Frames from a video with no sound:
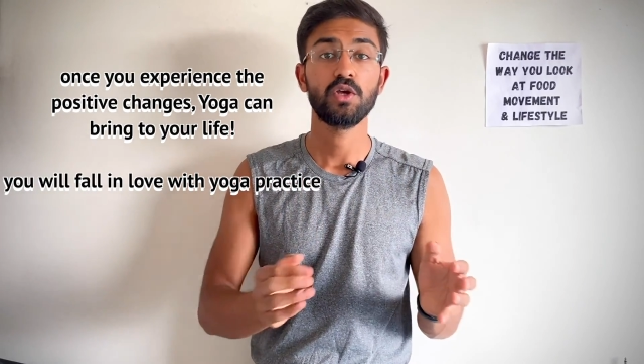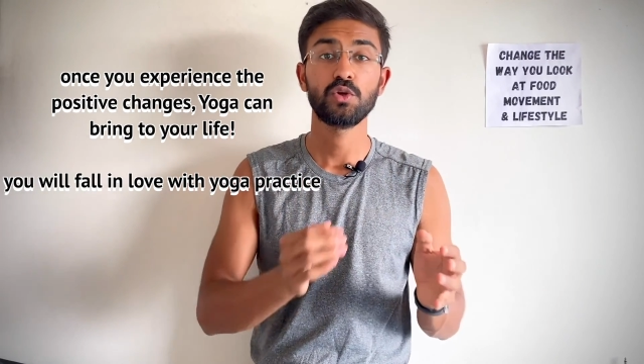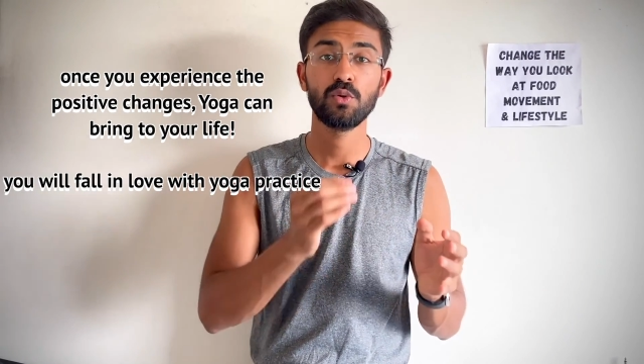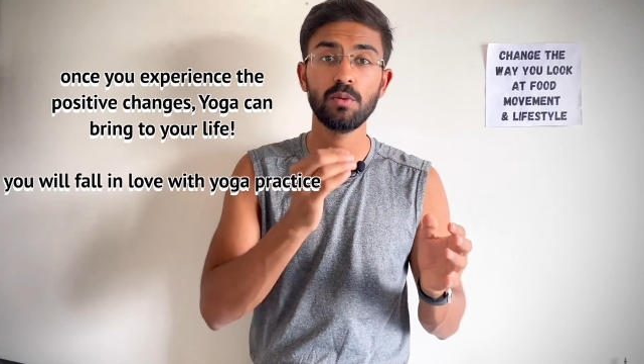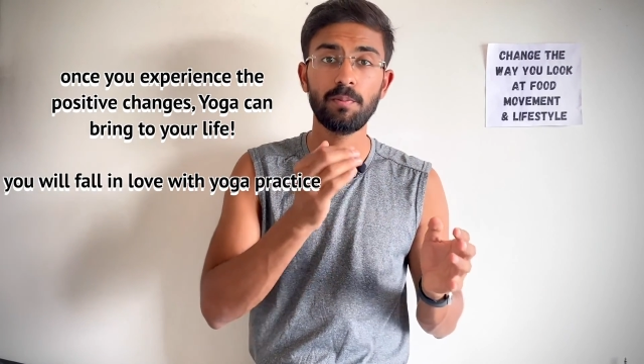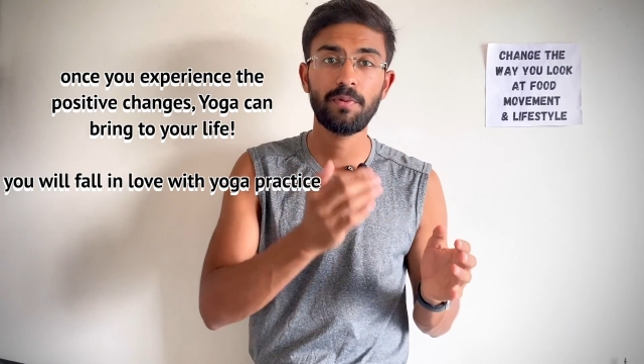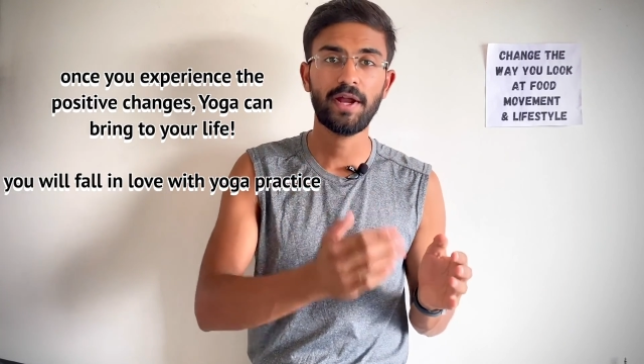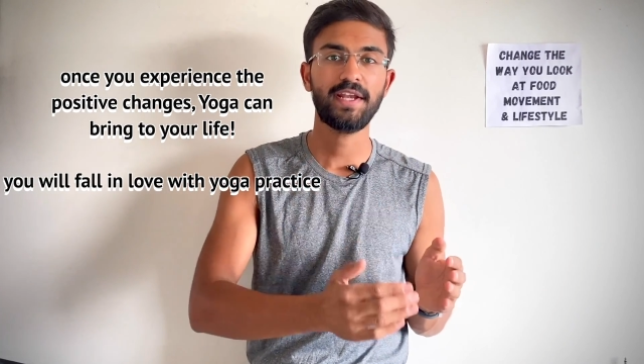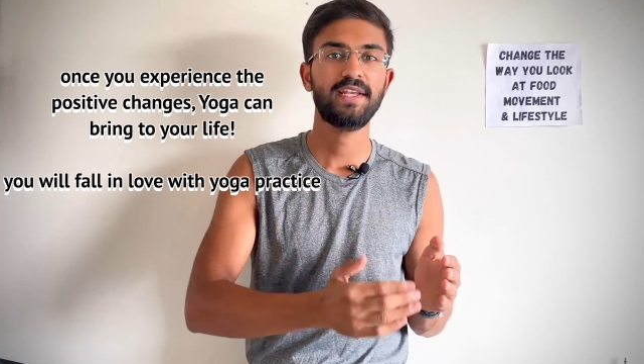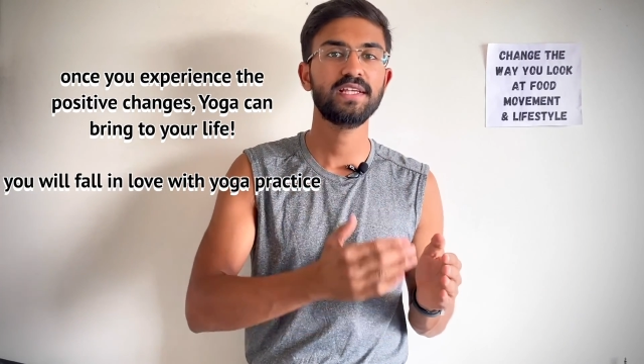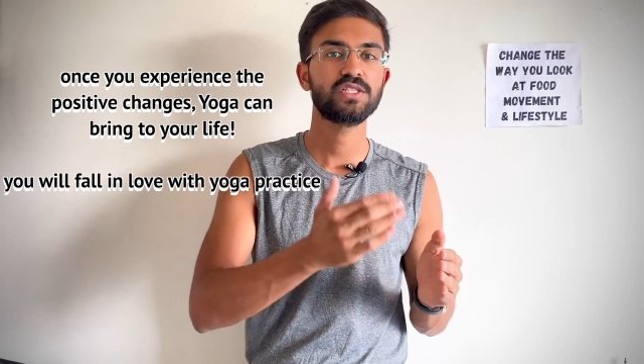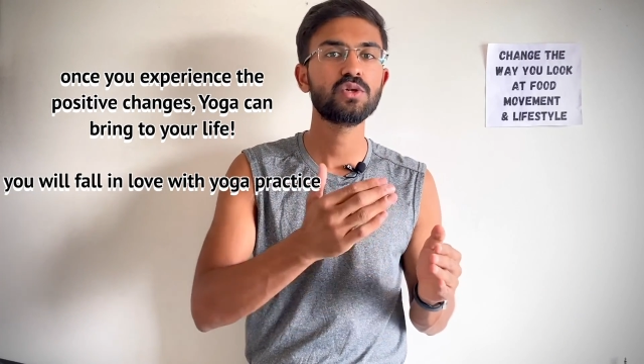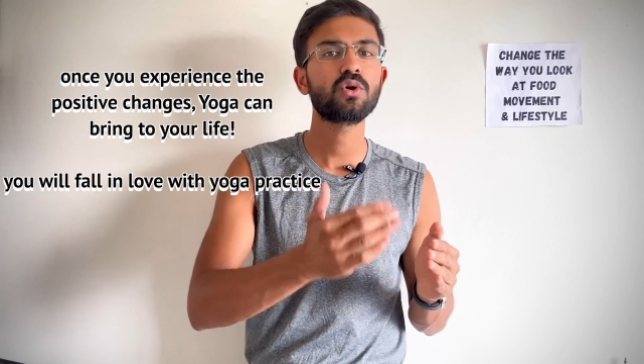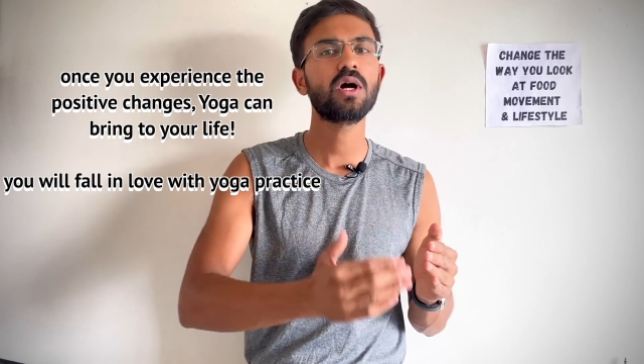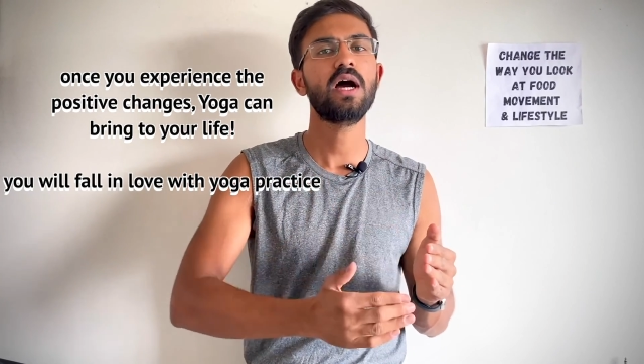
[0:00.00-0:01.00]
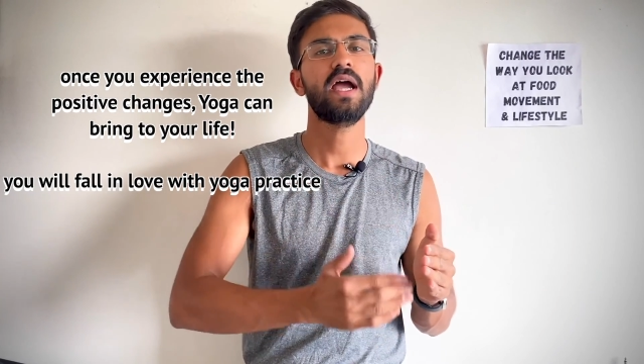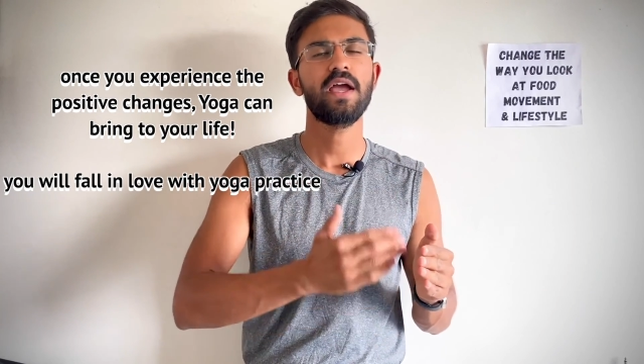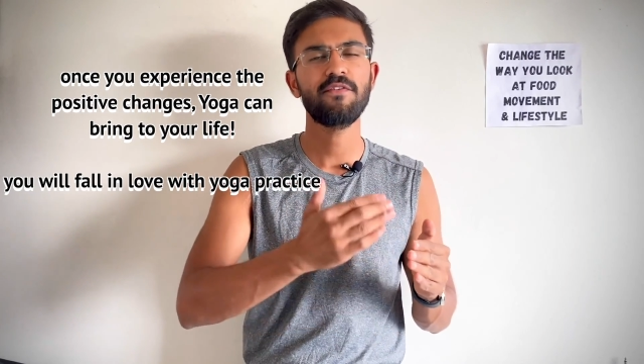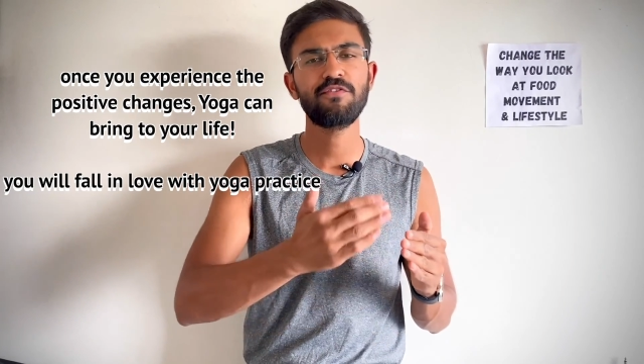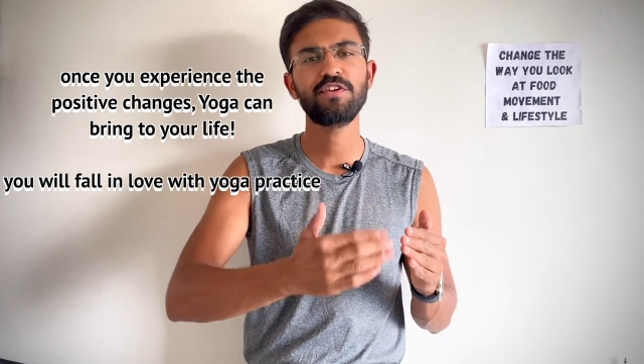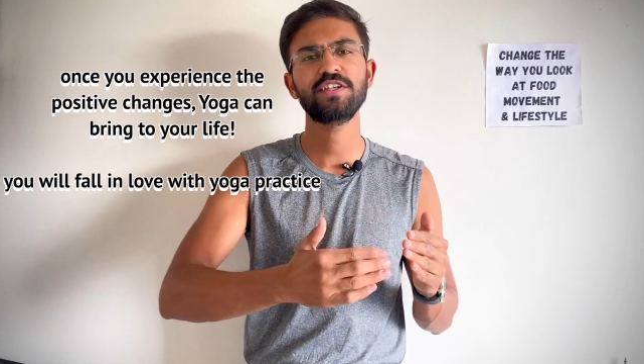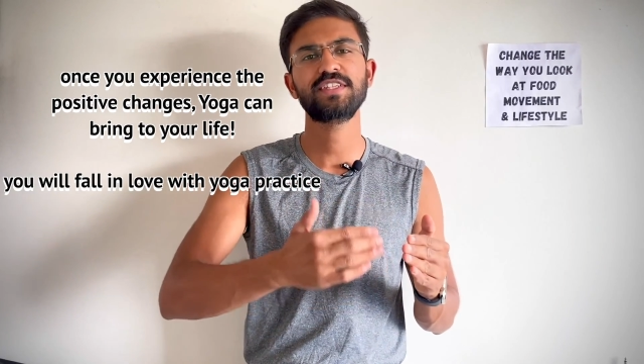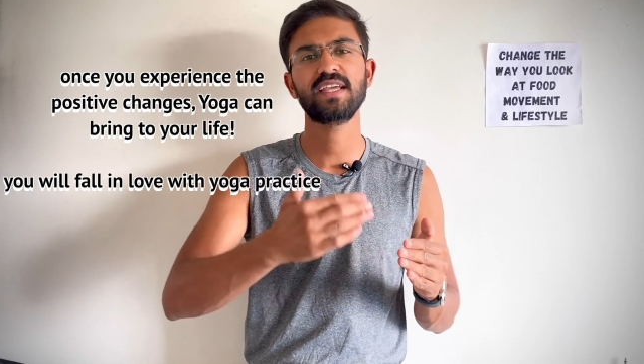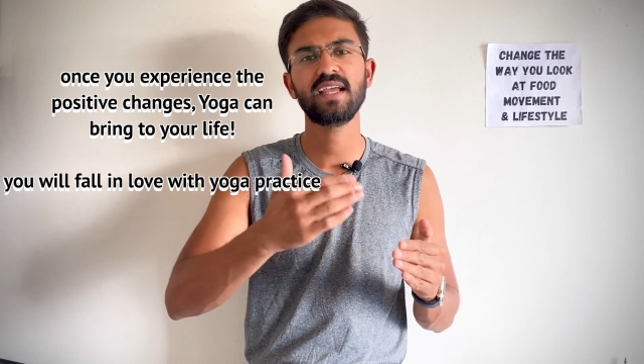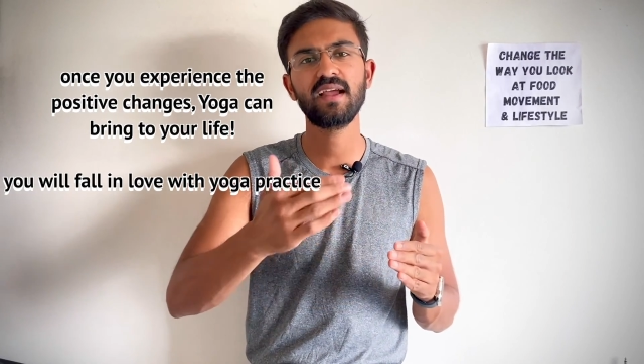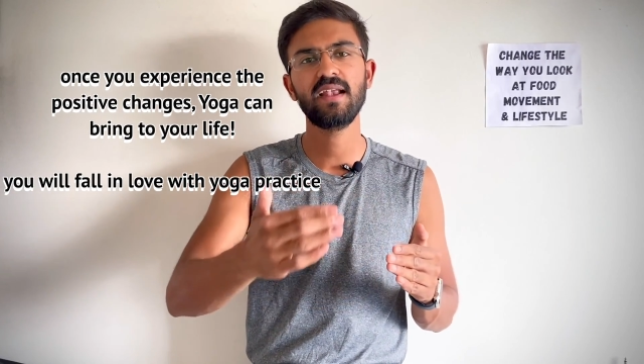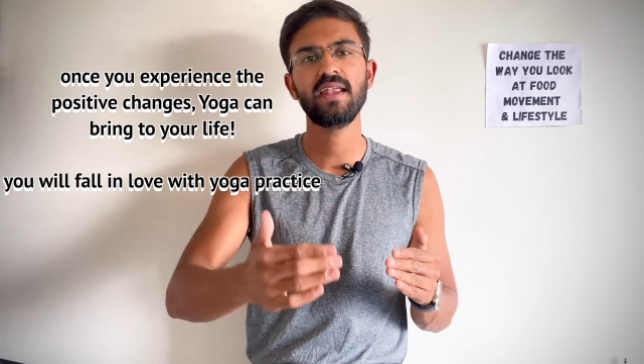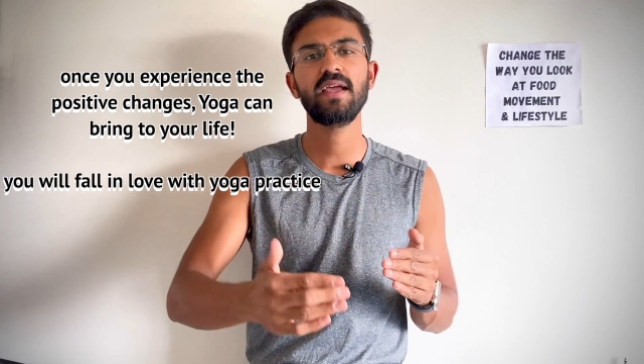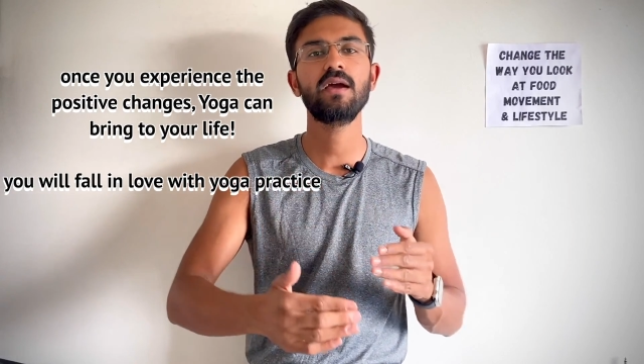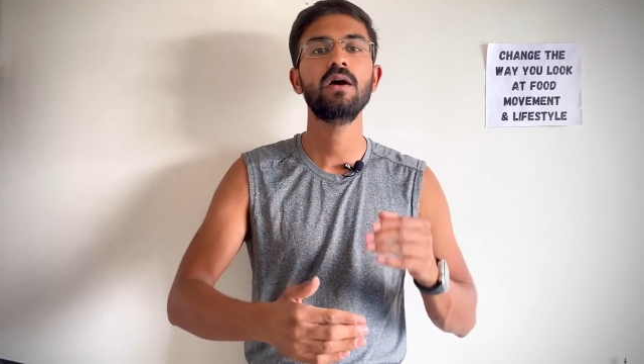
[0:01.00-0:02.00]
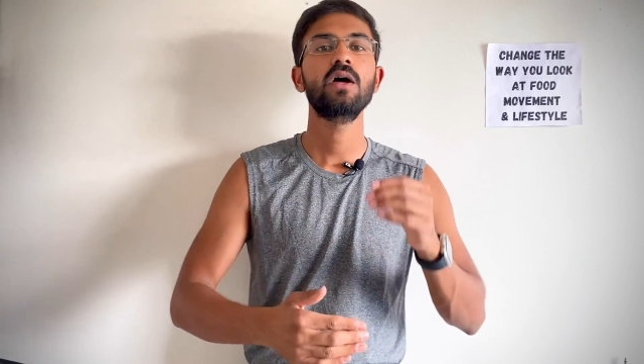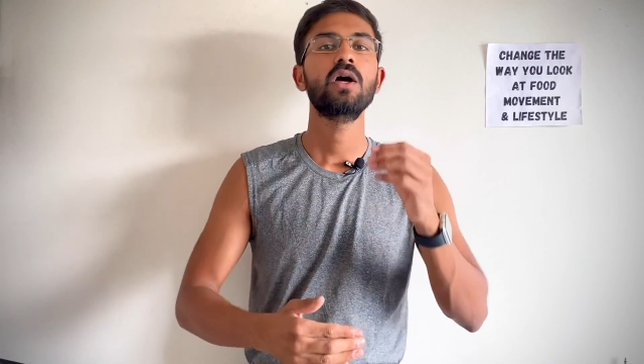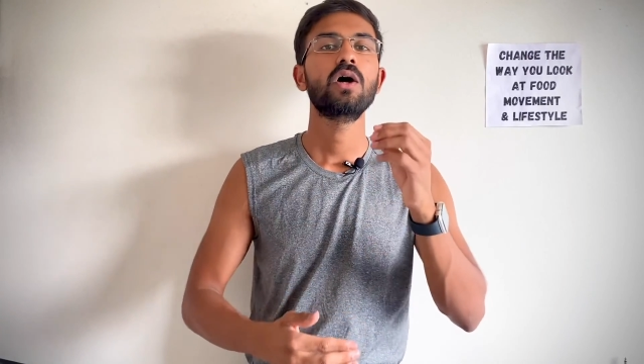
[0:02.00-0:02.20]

You will practice yoga every single day,